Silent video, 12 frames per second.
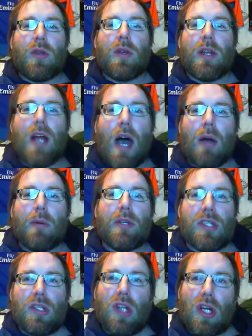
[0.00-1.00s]
you can
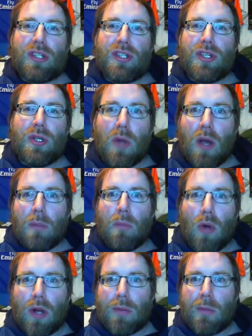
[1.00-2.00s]
always look to a
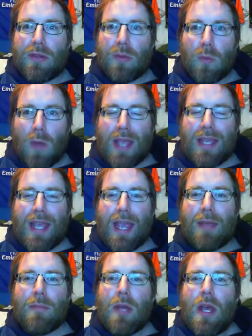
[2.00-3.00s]
Bournemouth away
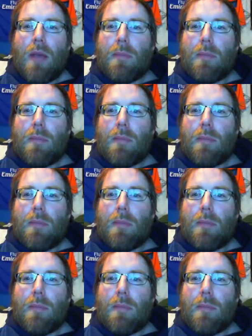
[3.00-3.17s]
game